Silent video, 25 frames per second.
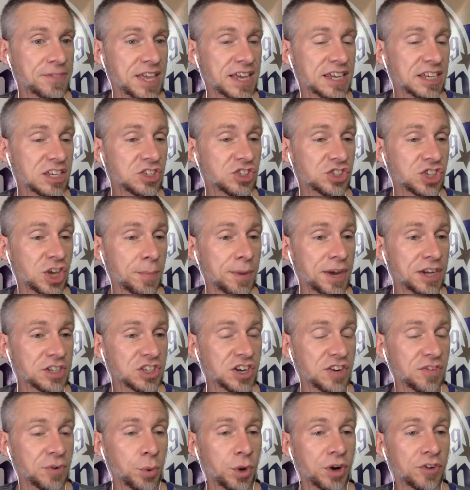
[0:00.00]
Thank you so
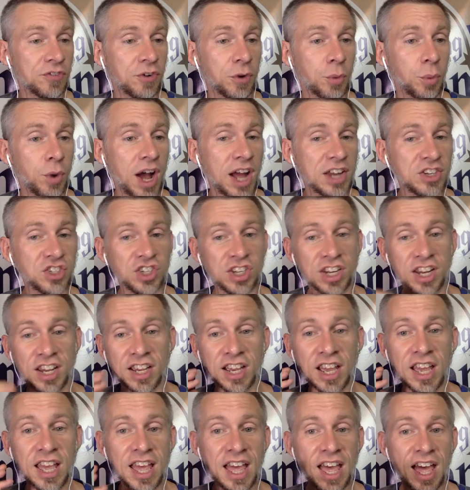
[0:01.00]
much, everyone, for
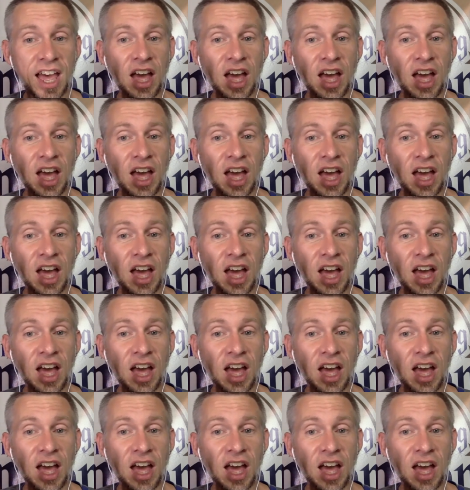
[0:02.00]
watching.